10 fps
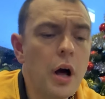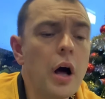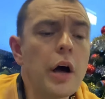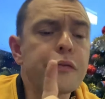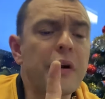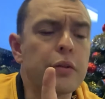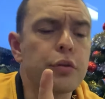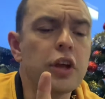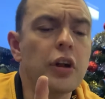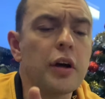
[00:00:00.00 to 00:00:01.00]
I
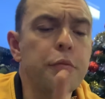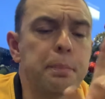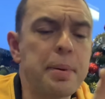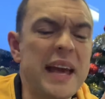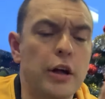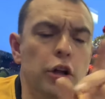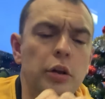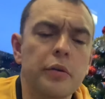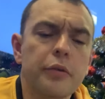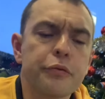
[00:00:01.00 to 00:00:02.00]
fancy a nice pickle
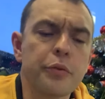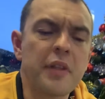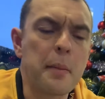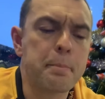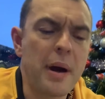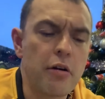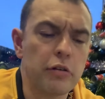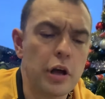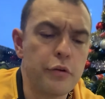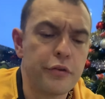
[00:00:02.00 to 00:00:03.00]
from that
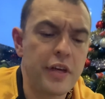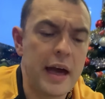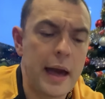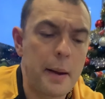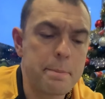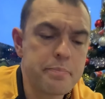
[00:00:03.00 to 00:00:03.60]
barrel over there.